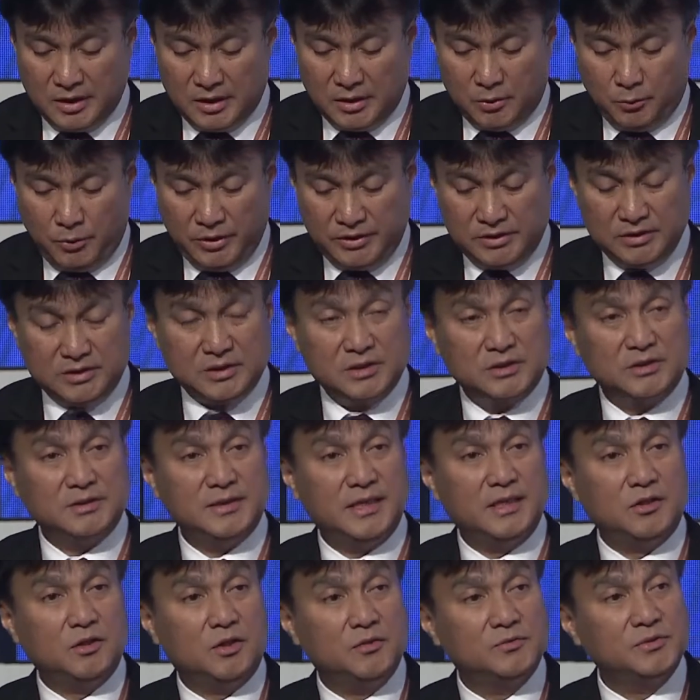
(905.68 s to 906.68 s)
which is a
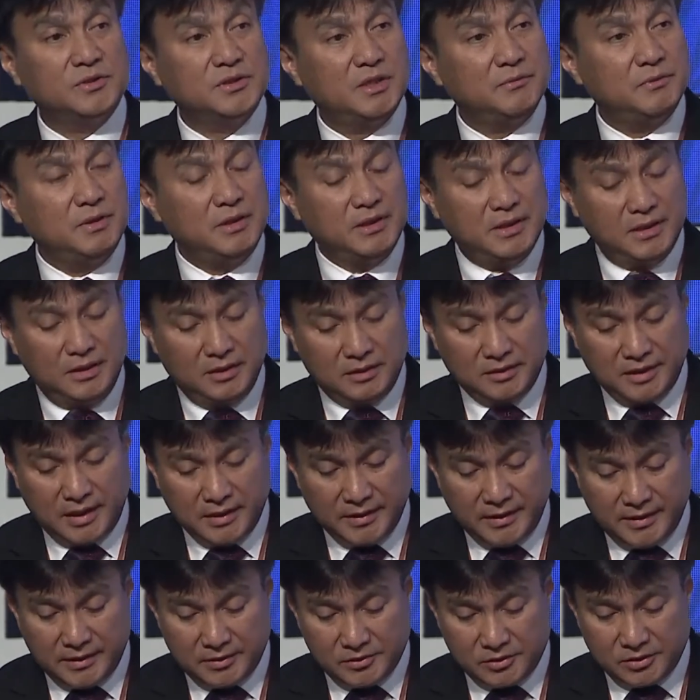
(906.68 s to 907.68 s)
set of 17
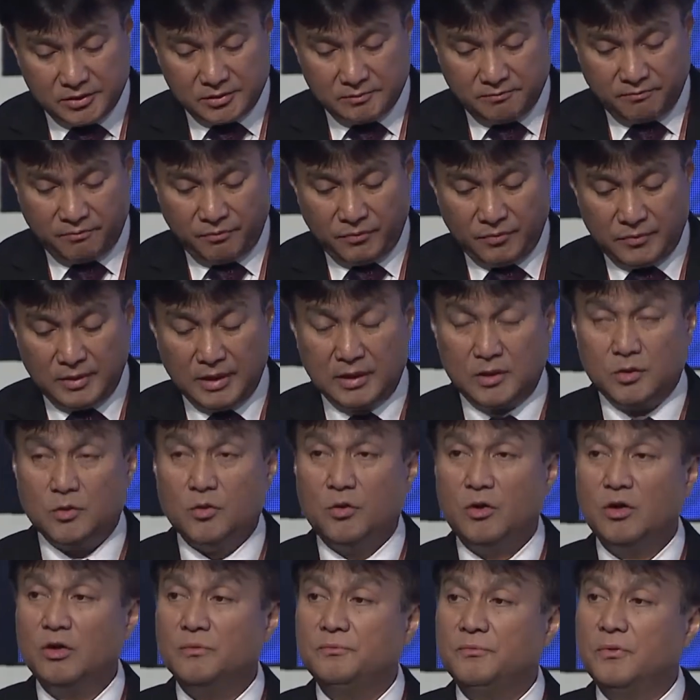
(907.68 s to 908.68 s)
targets that
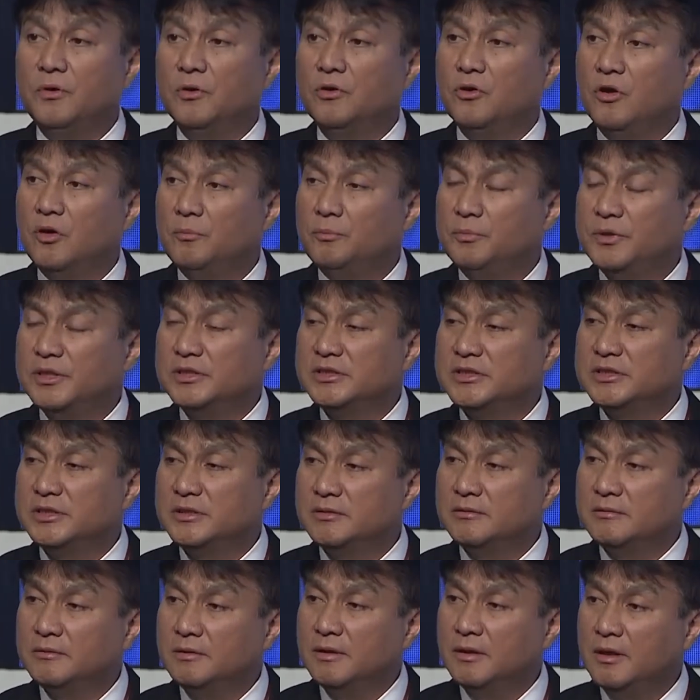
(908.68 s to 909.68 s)
call for
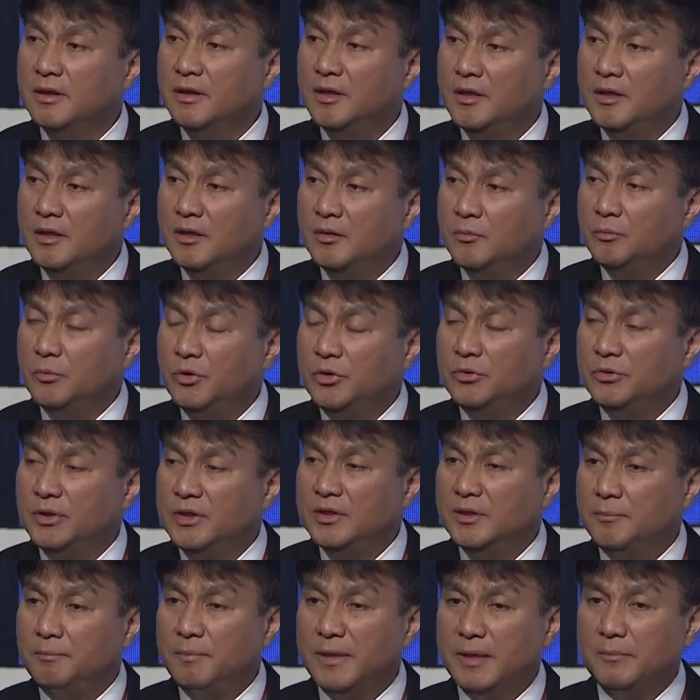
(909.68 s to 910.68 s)
cooperation between
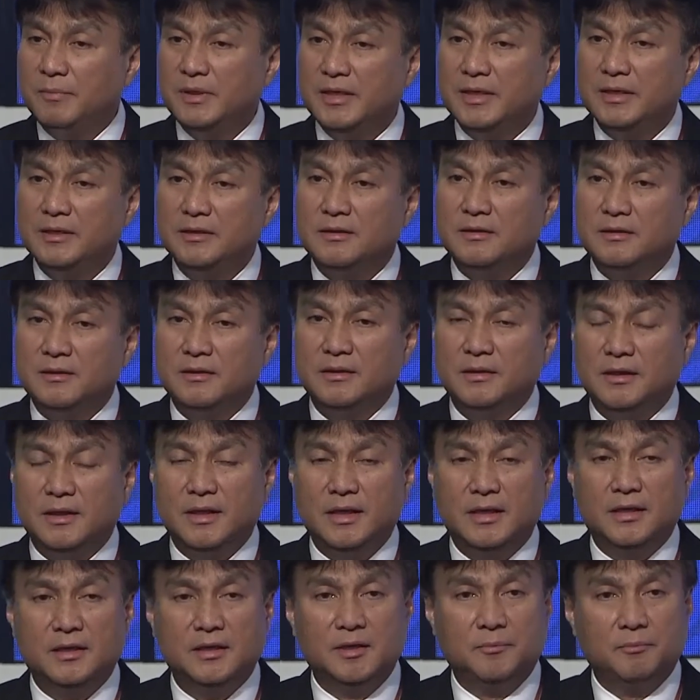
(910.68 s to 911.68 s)
the public
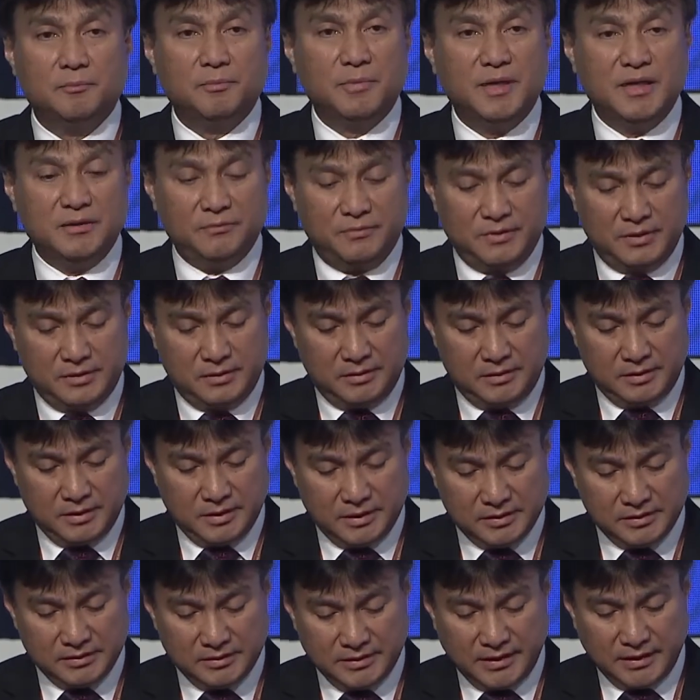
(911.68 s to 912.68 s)
and the private
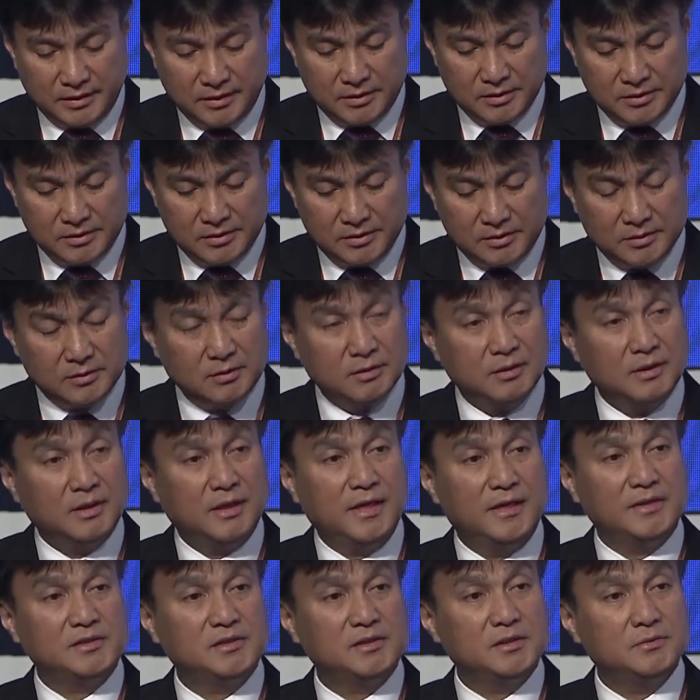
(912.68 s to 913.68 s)
sectors
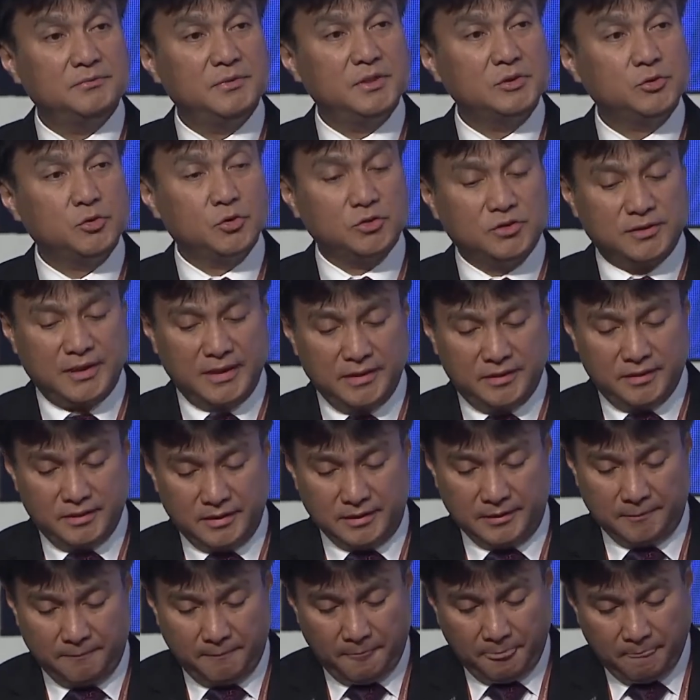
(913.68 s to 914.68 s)
and civil
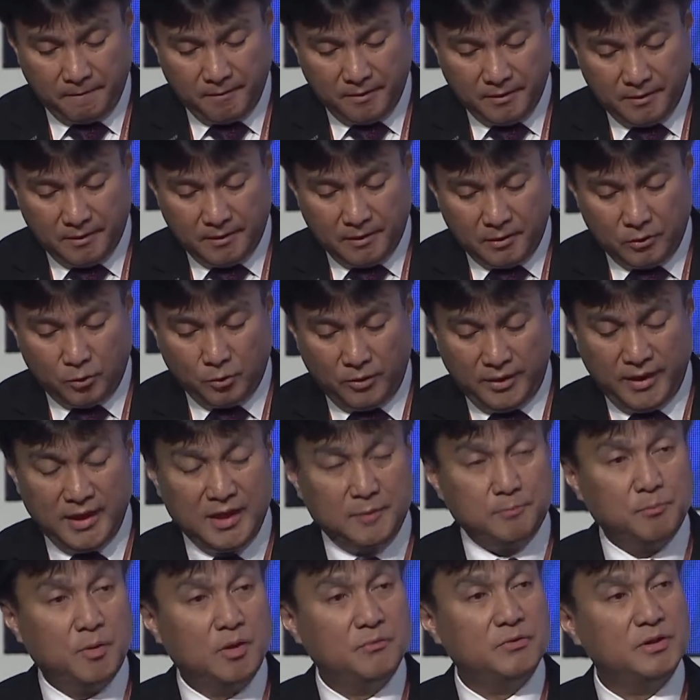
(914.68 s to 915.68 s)
society to
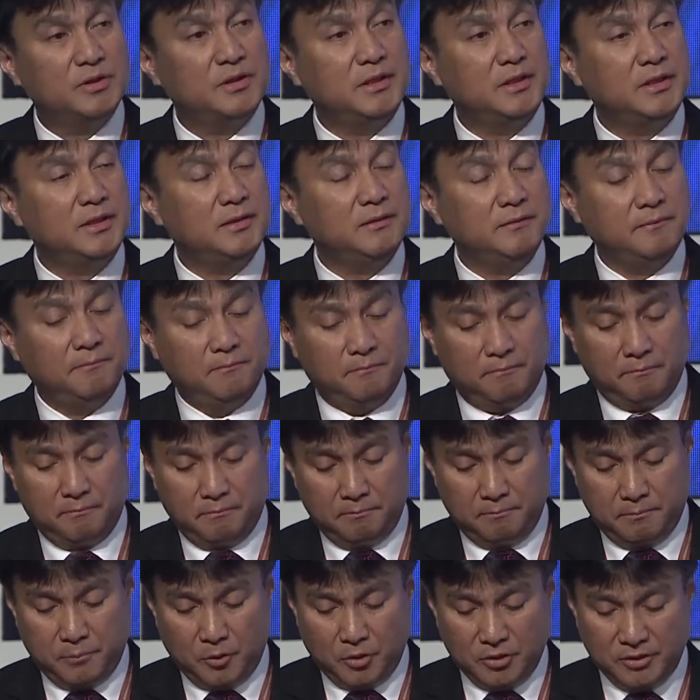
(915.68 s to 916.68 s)
end poverty,
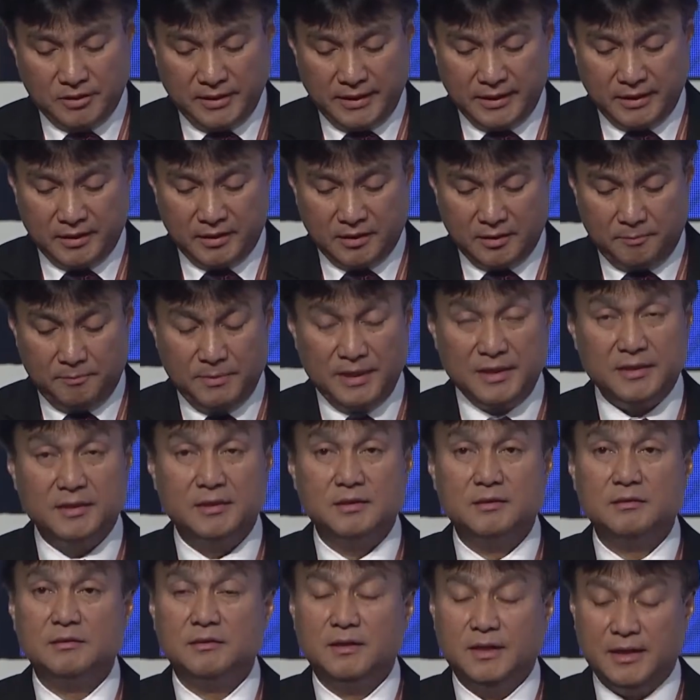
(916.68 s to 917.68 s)
protect the
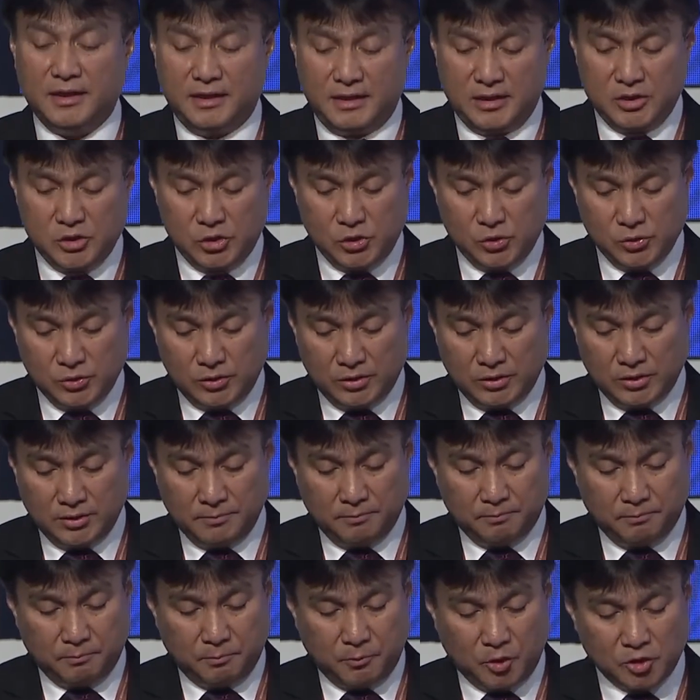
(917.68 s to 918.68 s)
planet, and ensure
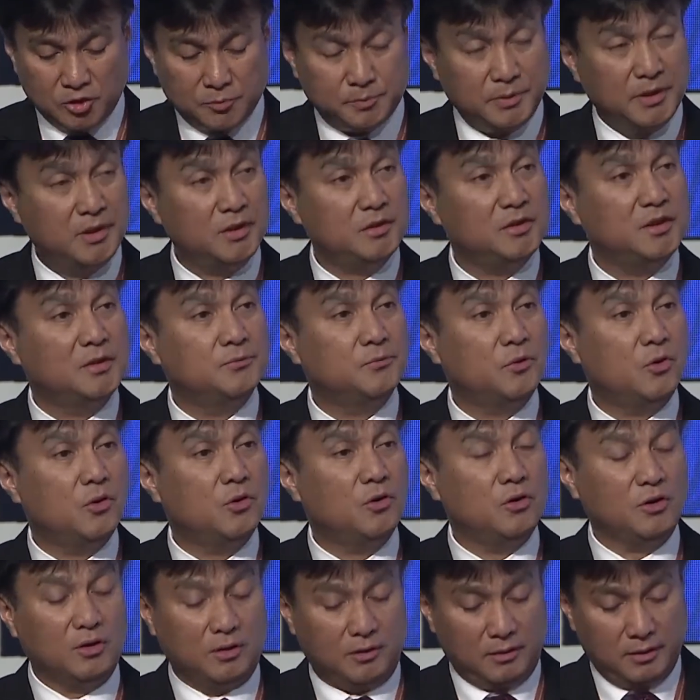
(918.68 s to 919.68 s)
prosperity for
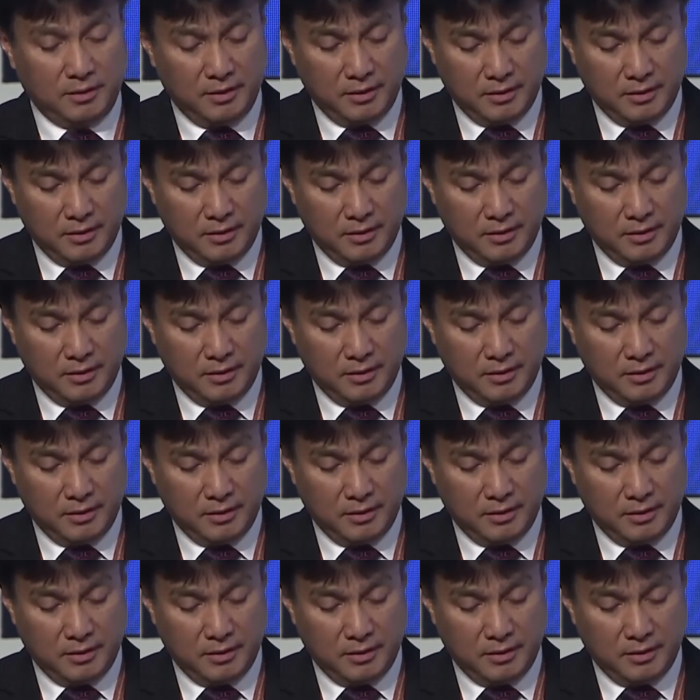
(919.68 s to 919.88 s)
all